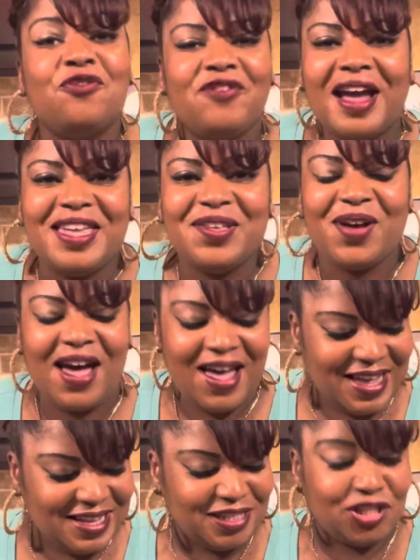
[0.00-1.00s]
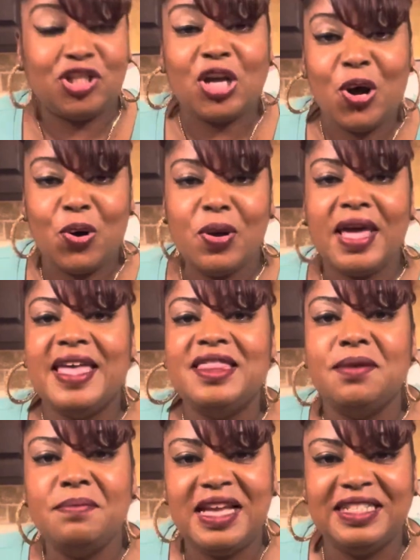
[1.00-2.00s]
right, you guys, so in
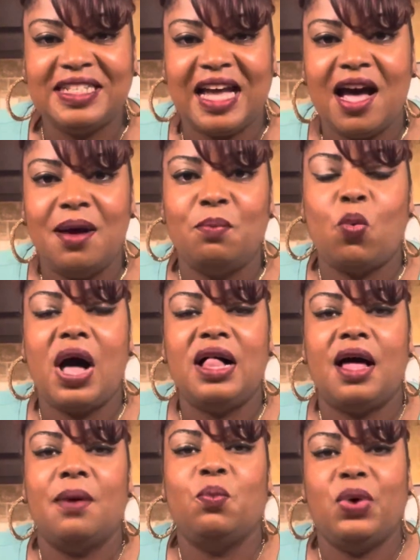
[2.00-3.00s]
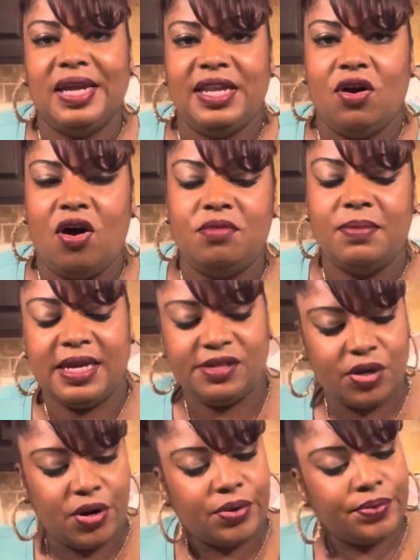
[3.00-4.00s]
the meantime, while I'm waiting on my
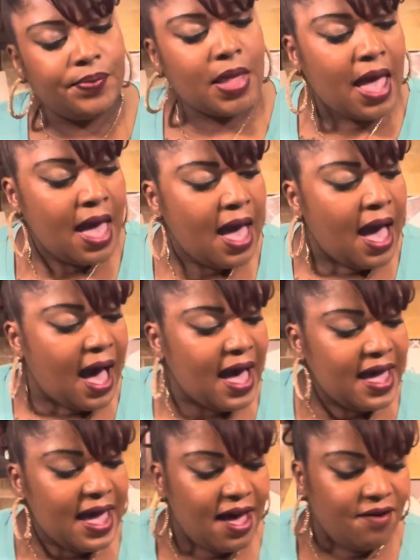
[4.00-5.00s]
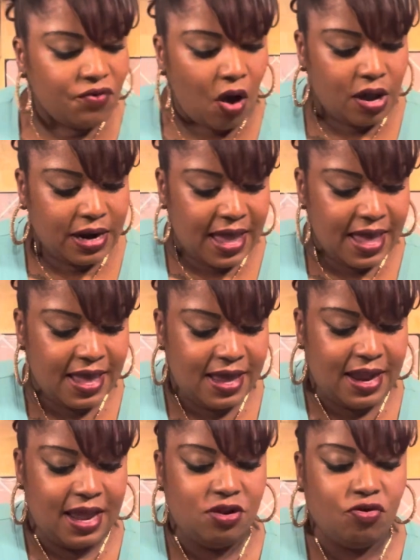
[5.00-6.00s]
dough, I have gone ahead
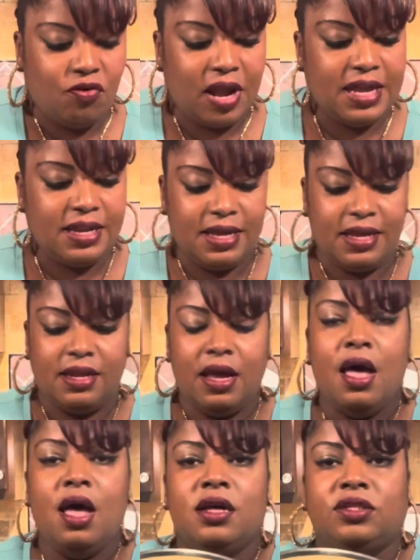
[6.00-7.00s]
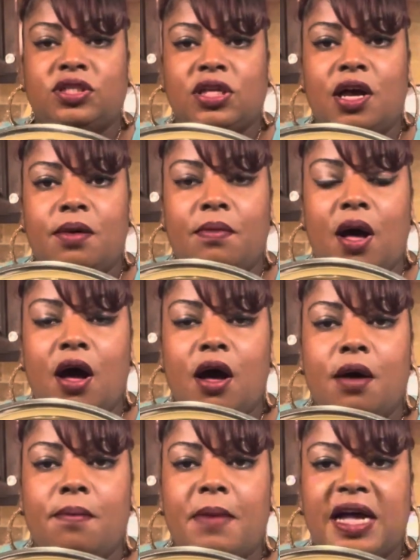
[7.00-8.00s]
and grated some
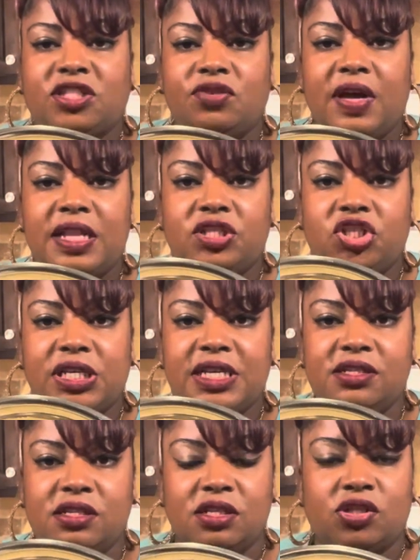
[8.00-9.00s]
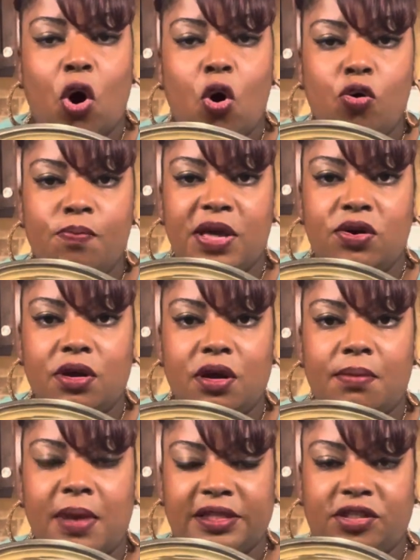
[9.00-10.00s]
mozzarella cheese. This is whole milk
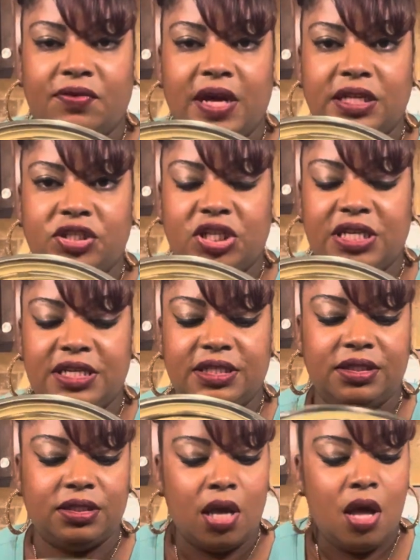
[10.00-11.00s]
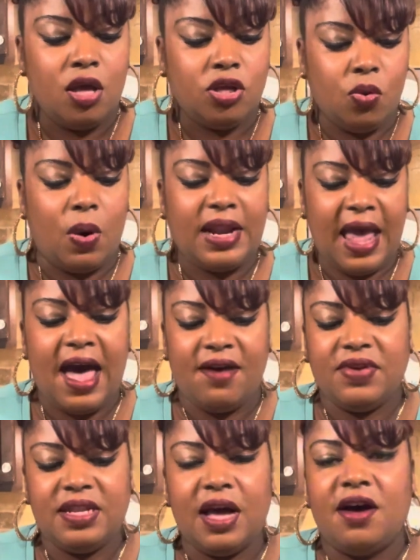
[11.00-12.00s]
mozzarella cheese. You want to have
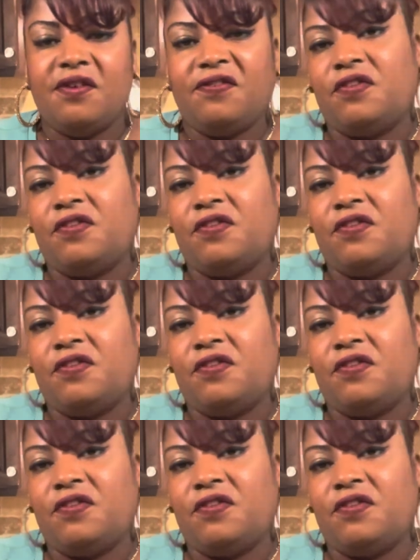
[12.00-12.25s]
enough.